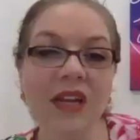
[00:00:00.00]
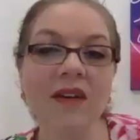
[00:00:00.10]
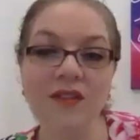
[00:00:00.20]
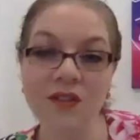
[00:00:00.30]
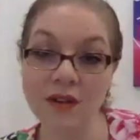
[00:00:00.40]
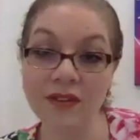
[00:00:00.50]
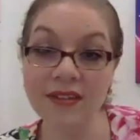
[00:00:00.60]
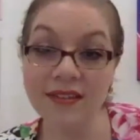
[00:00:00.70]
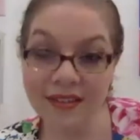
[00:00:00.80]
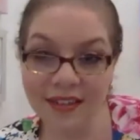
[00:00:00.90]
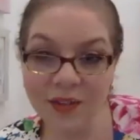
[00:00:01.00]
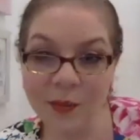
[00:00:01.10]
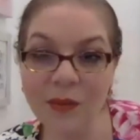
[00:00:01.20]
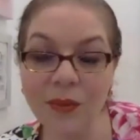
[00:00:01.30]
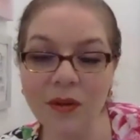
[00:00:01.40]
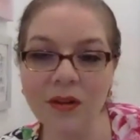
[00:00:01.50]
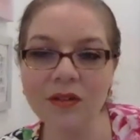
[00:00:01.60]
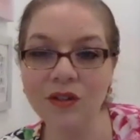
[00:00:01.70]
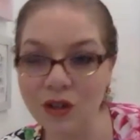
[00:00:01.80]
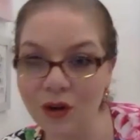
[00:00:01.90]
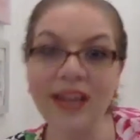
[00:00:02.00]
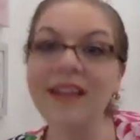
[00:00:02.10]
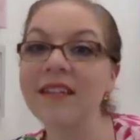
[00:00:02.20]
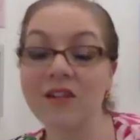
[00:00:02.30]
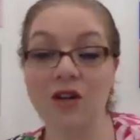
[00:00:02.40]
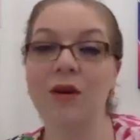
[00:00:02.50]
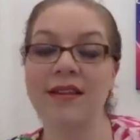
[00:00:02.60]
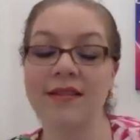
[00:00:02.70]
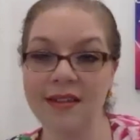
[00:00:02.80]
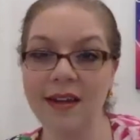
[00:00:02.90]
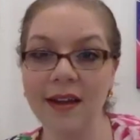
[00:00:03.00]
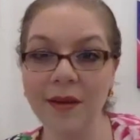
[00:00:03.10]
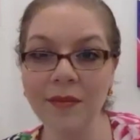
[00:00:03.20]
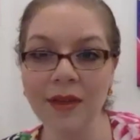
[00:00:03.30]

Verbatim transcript: of service to these people during such a crazy time.